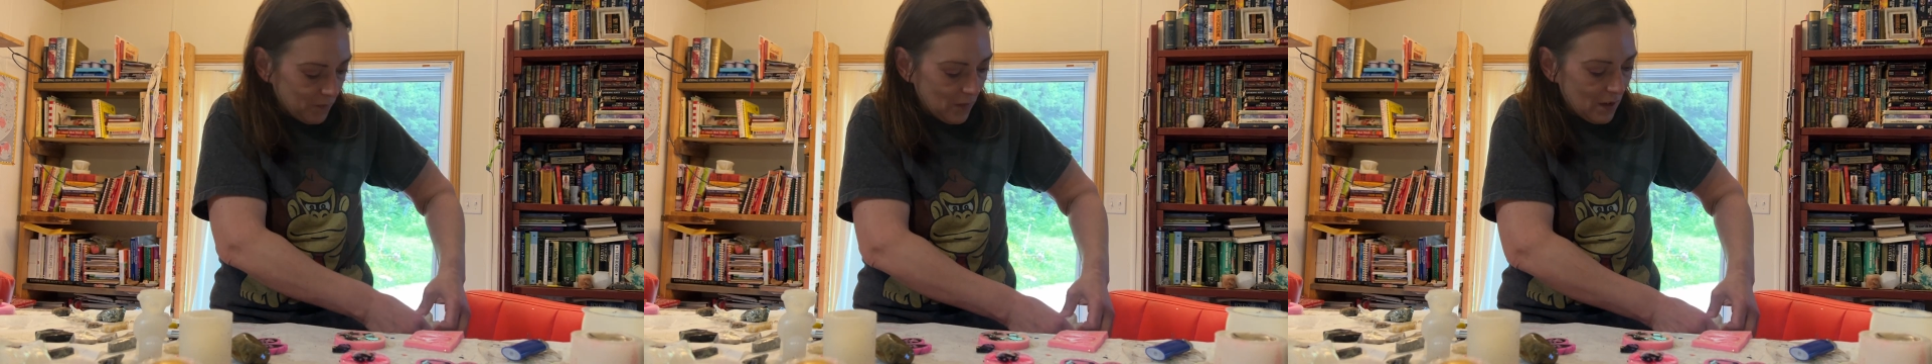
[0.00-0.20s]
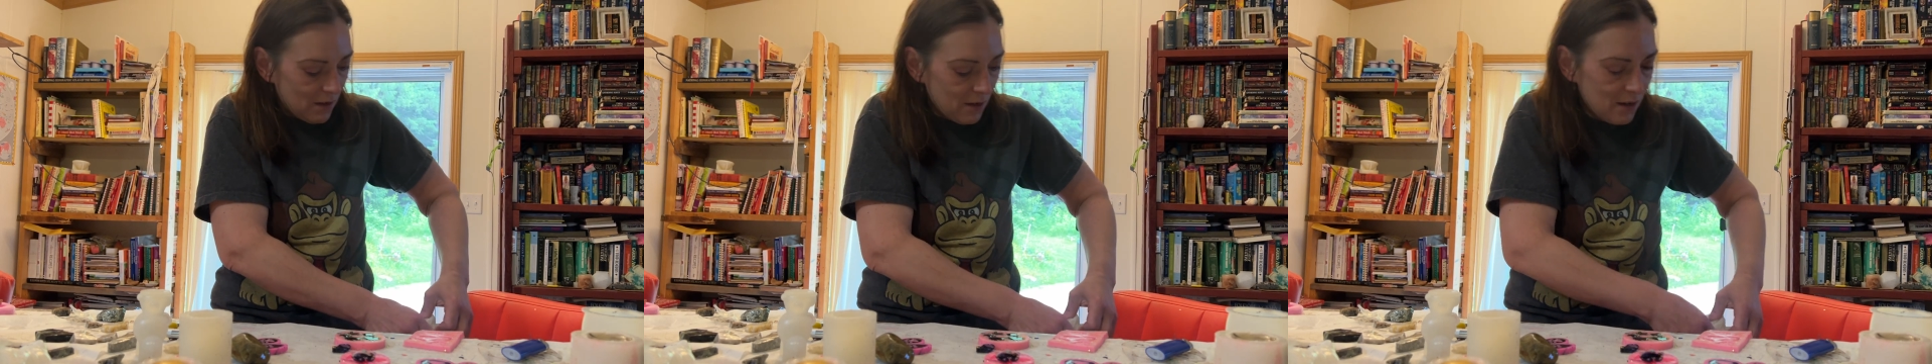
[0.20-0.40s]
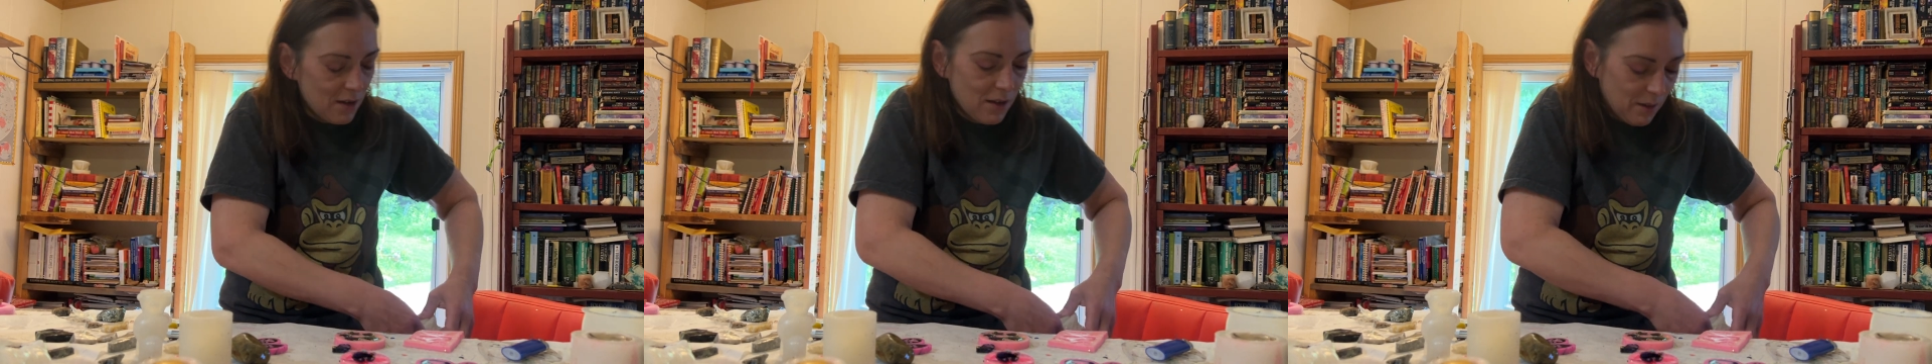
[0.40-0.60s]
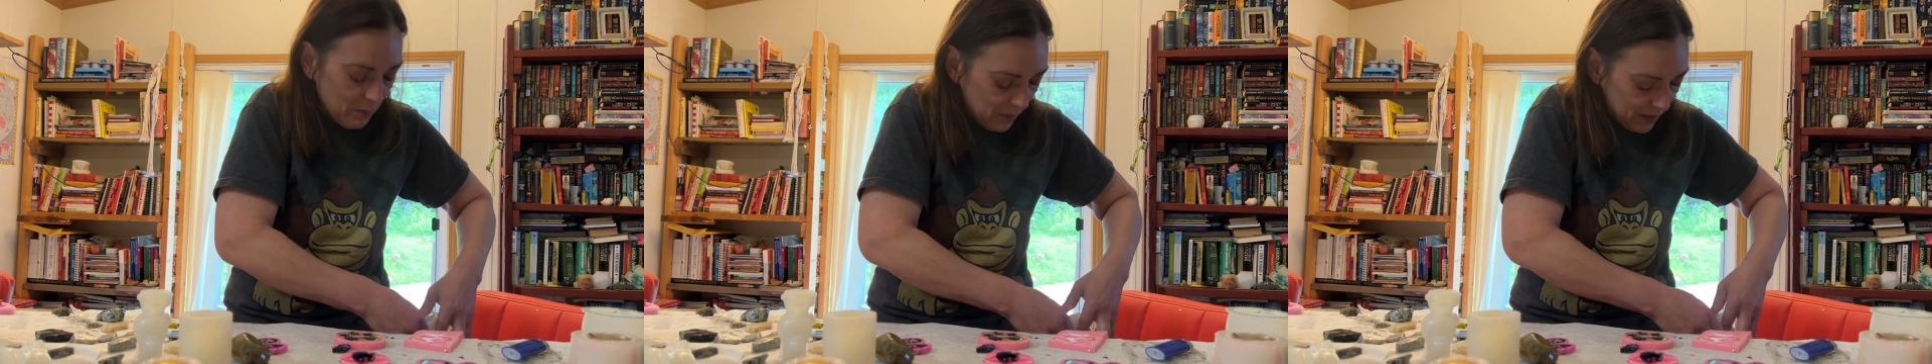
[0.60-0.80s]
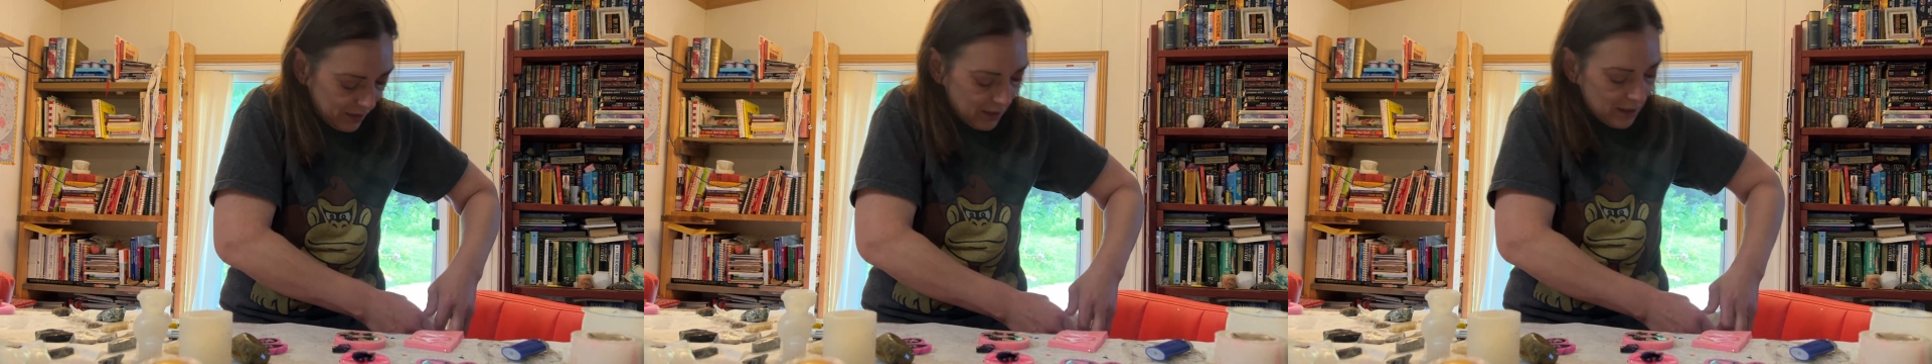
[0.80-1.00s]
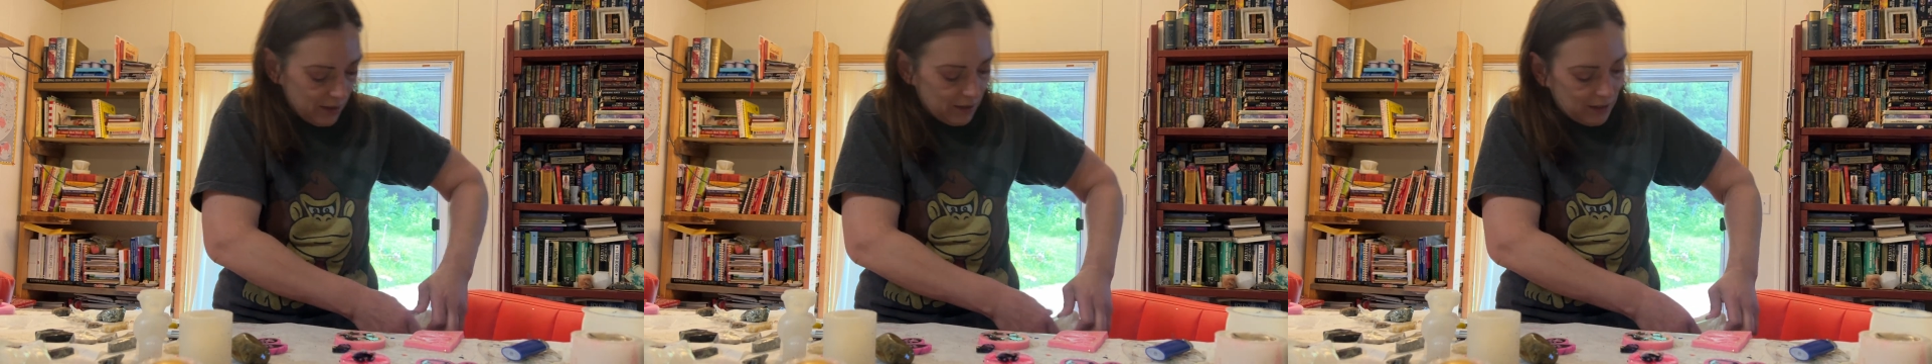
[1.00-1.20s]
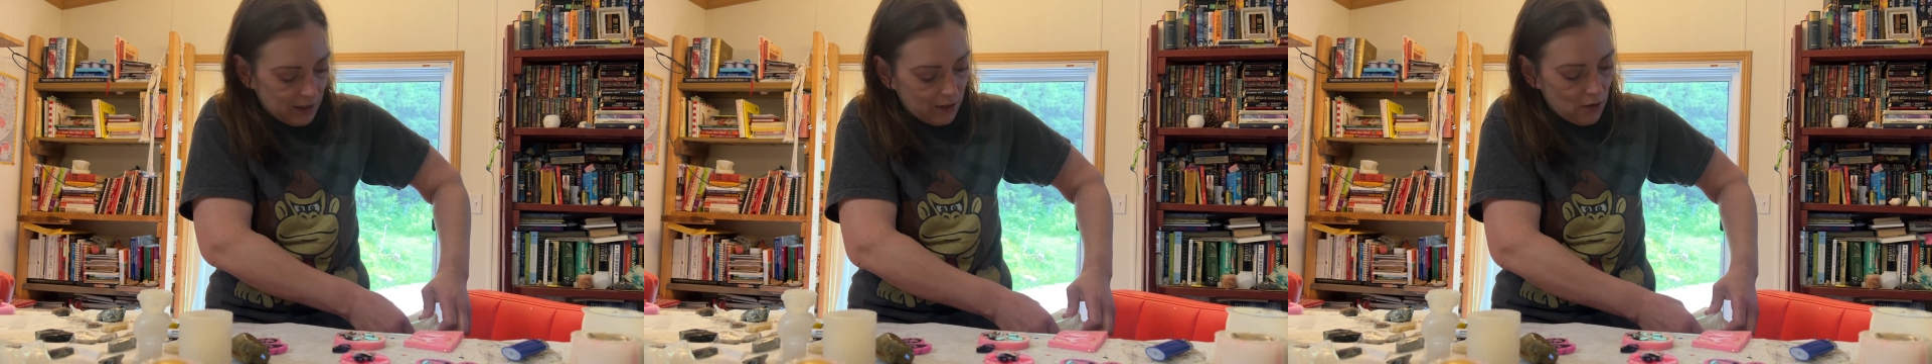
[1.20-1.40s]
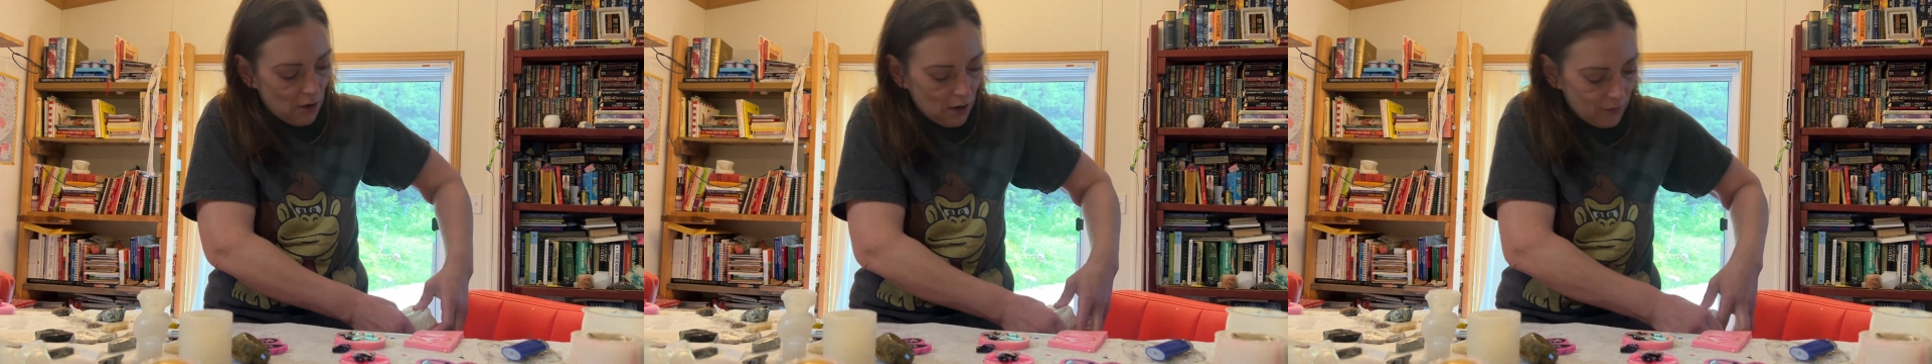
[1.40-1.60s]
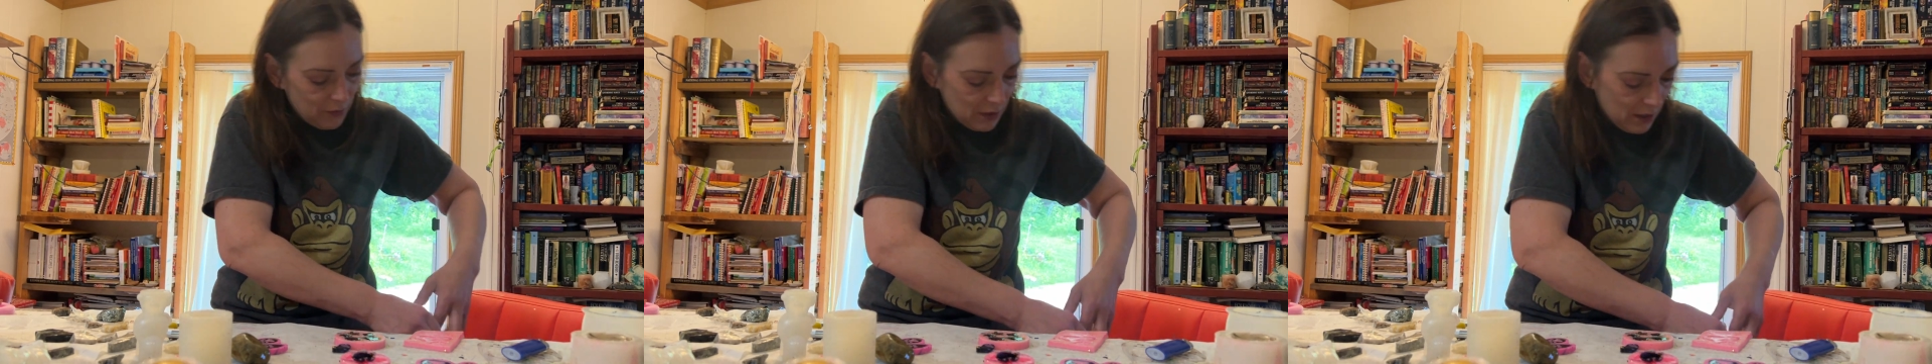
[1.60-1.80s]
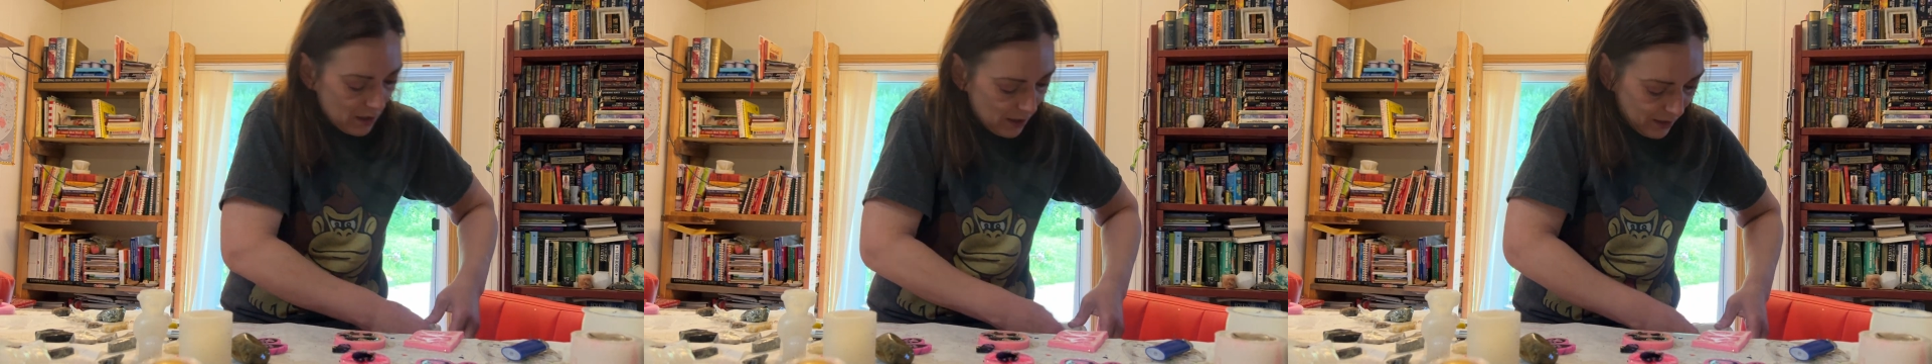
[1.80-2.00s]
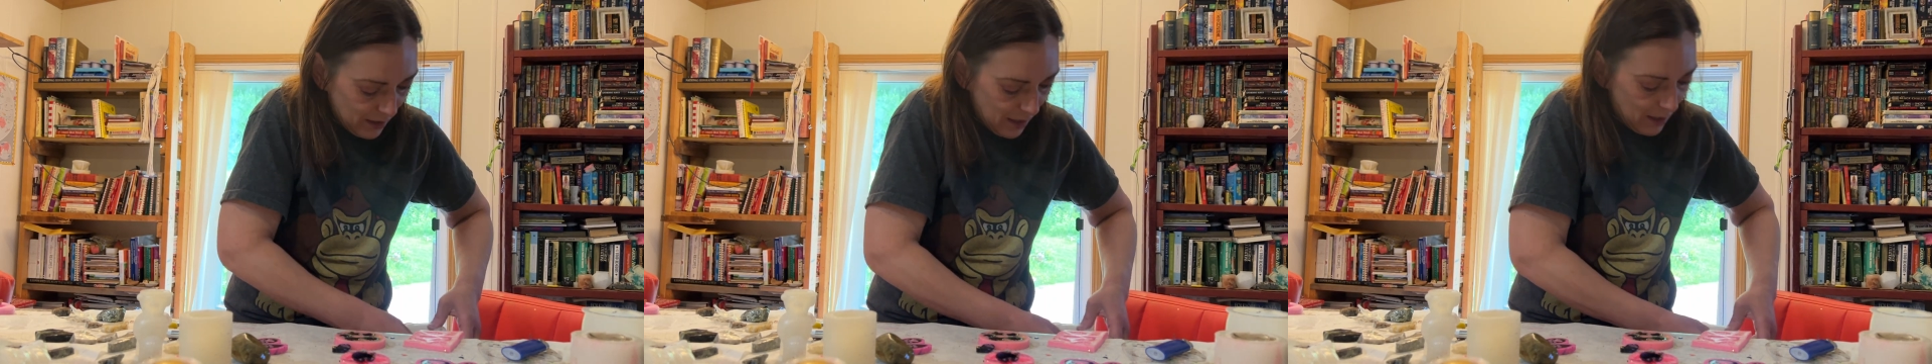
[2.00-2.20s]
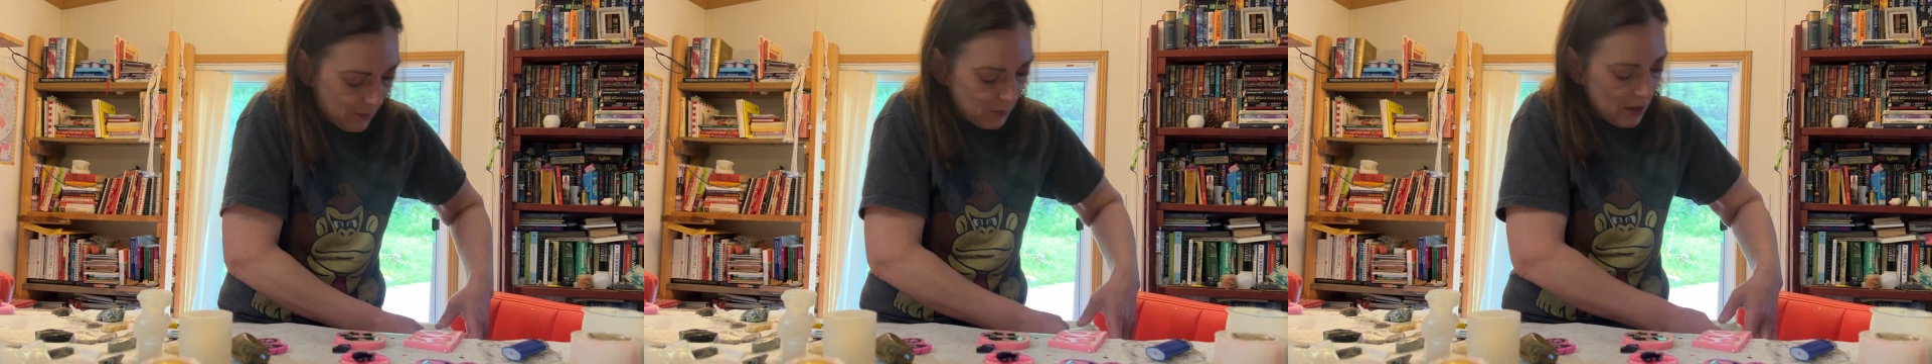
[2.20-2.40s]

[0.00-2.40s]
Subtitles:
Oh, I'm excited that coffee guy came.